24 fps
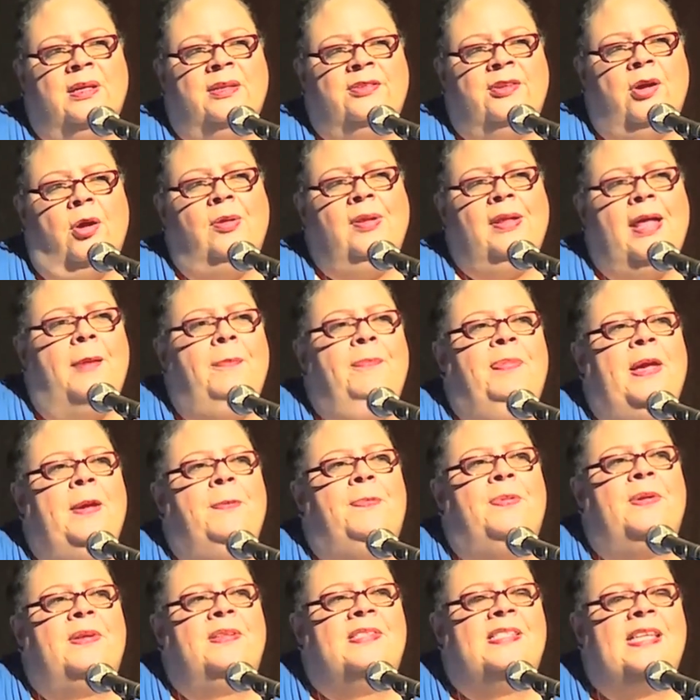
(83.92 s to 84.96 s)
Don't let
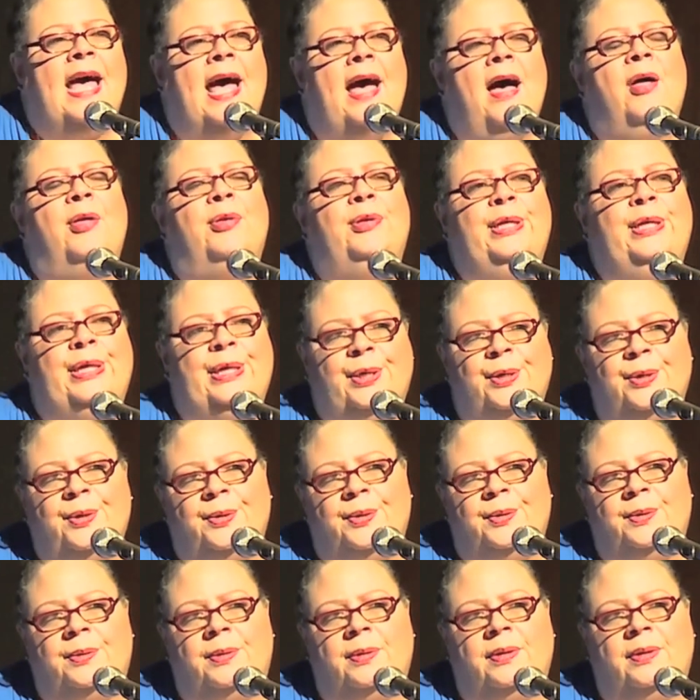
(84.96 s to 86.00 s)
people tell
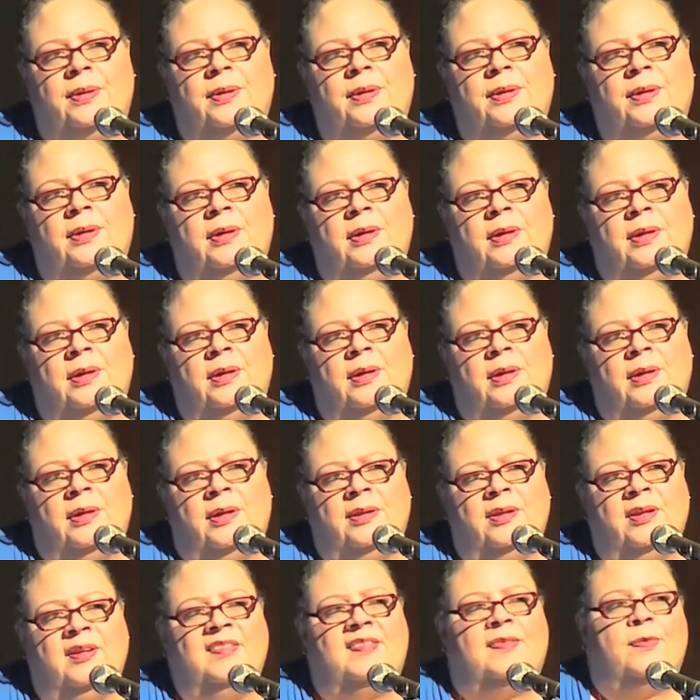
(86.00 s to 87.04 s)
you
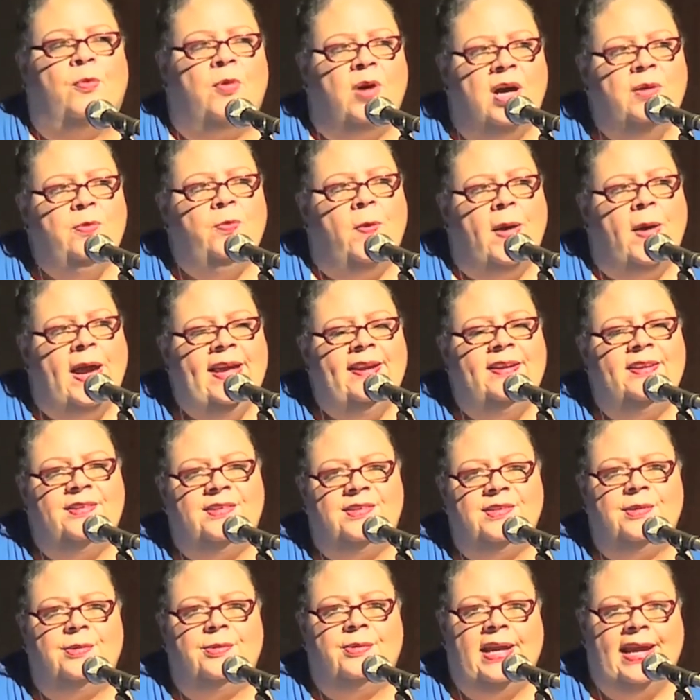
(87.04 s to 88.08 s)
there's one way to
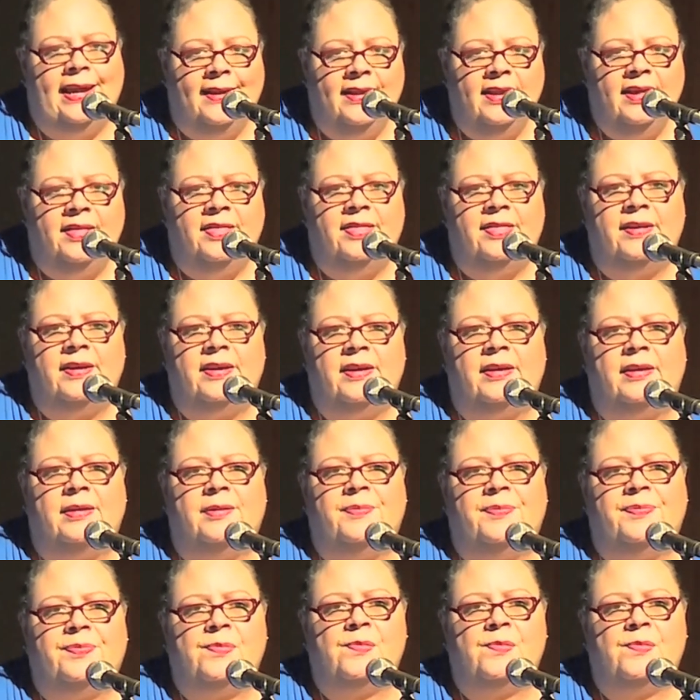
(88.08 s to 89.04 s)
do anything.